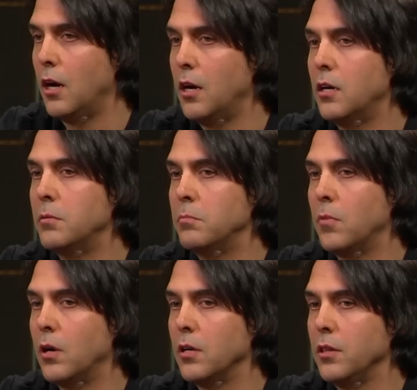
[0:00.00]

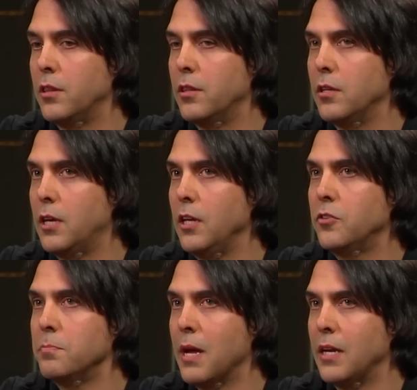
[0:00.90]
Um,
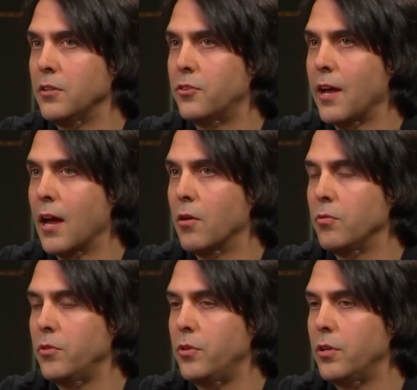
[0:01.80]
his main
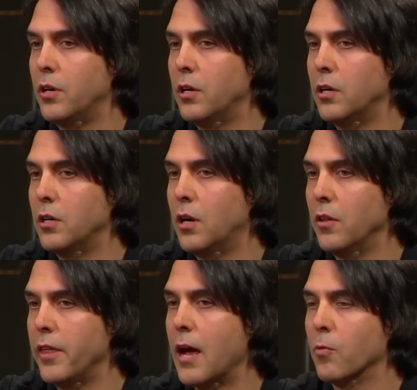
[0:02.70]
sound uh,
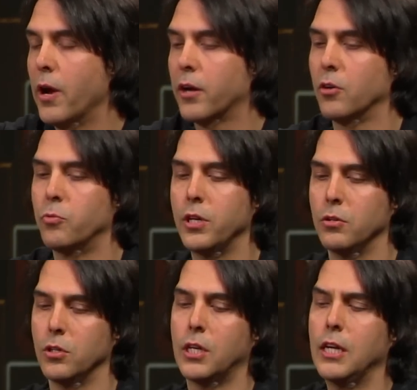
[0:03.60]
on that record,
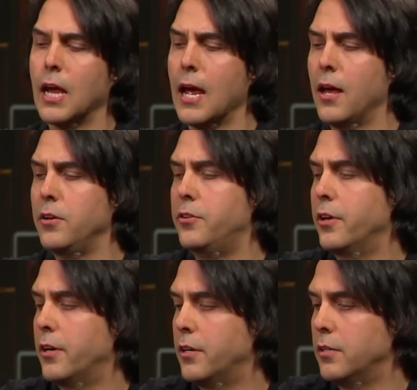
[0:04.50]
we he had.
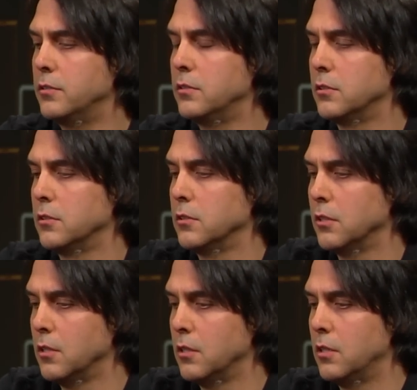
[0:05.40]
Uh,
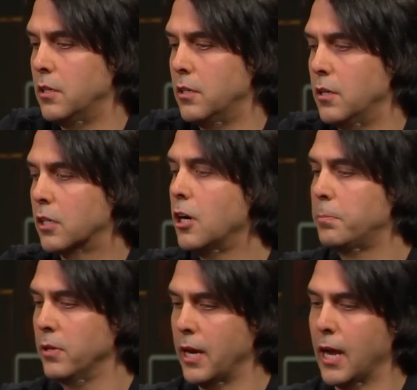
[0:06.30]
uh, a
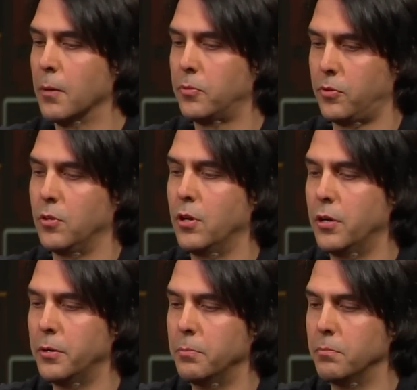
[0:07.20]
couple of amps.
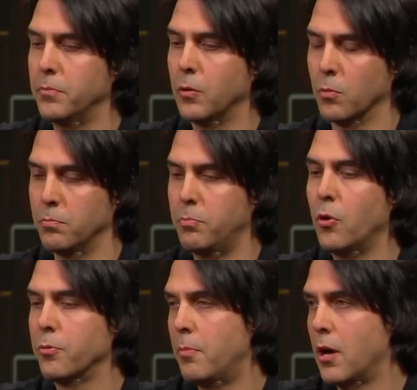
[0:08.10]
Um, they were
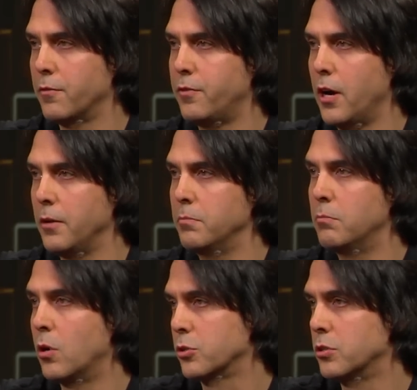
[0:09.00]
both modified
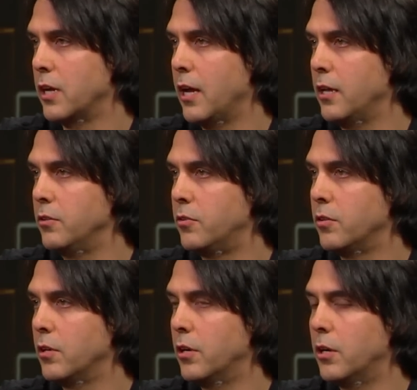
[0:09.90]
Marshall
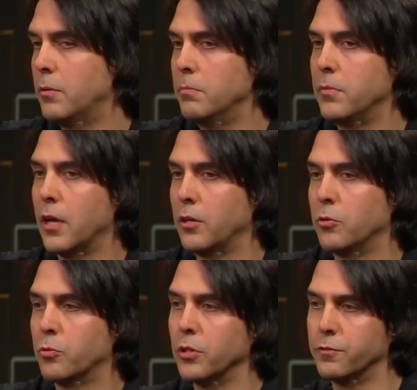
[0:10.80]
heads um, that he
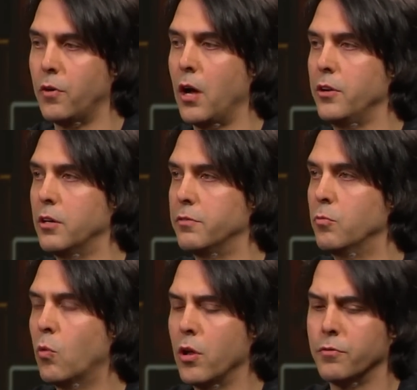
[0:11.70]
was really fond of,
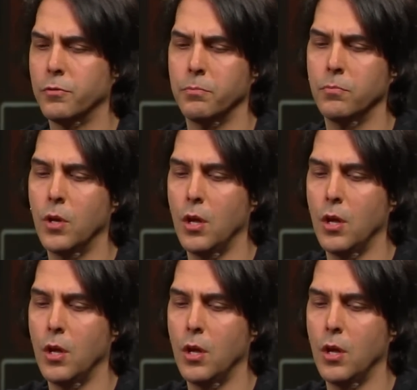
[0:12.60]
and one of them